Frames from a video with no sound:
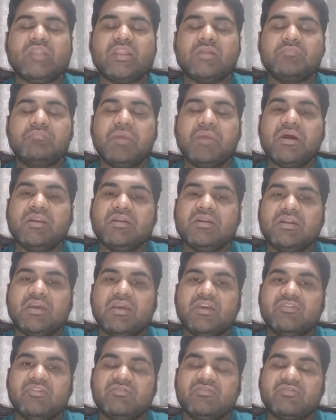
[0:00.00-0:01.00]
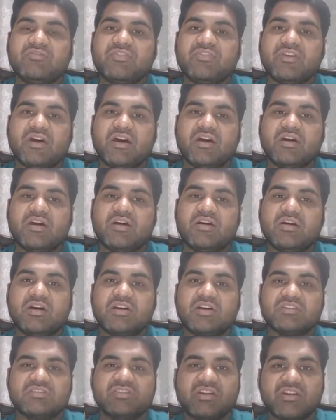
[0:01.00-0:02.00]
But if
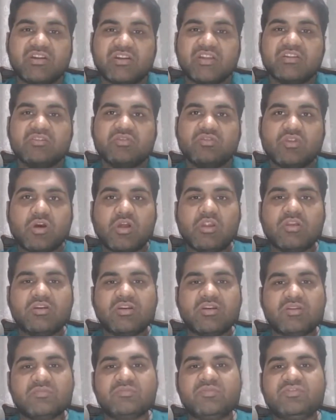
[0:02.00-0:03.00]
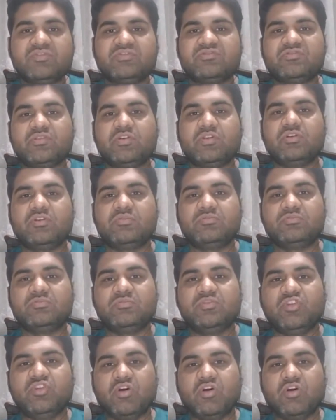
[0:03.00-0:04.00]
a certain call comes
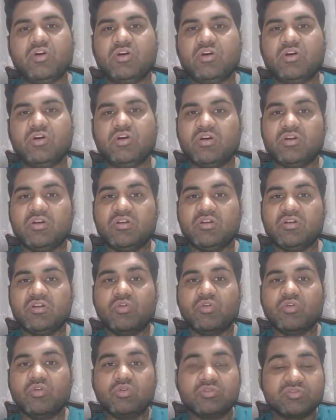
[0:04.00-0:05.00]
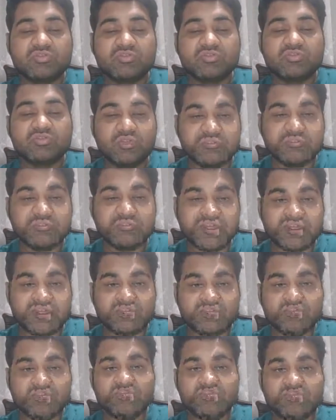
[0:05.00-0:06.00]
from your
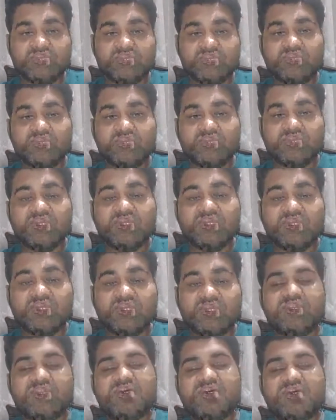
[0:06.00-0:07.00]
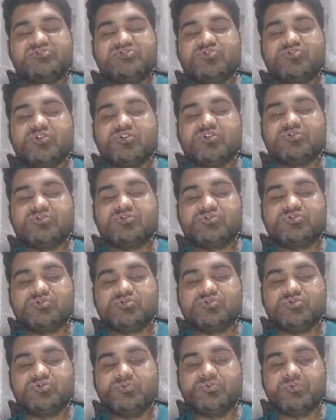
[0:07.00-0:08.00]
schoolmate who you last talked
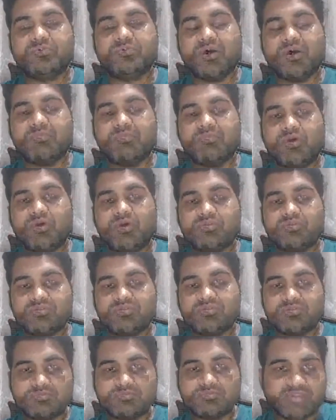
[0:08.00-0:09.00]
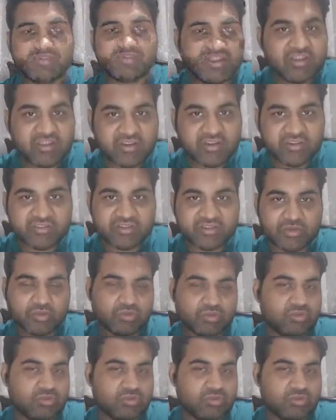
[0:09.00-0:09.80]
to about 10 years ago,